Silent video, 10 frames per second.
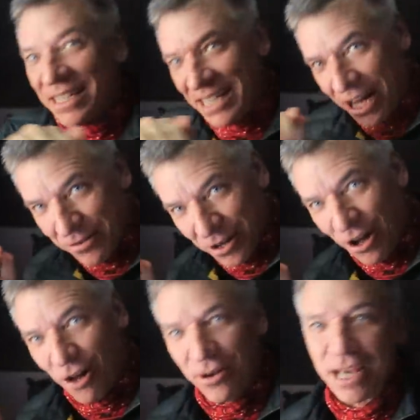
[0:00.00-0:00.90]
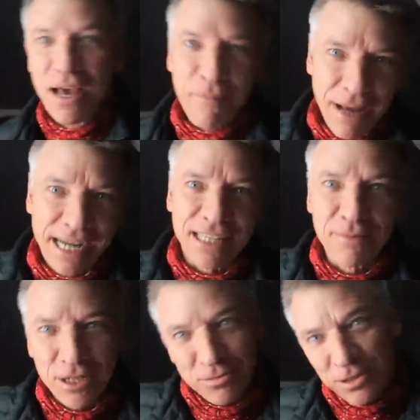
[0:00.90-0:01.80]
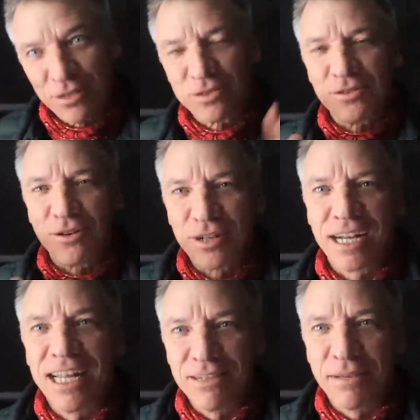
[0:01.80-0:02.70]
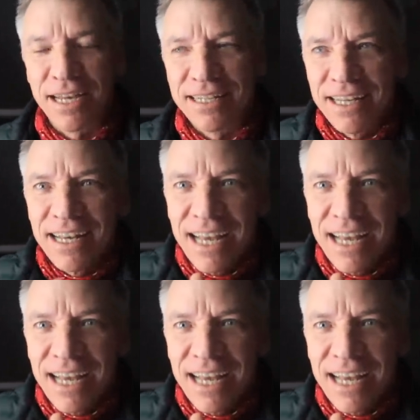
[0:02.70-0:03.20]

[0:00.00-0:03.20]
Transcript: down the hallway, back in the bedroom, closed the door, got in bed,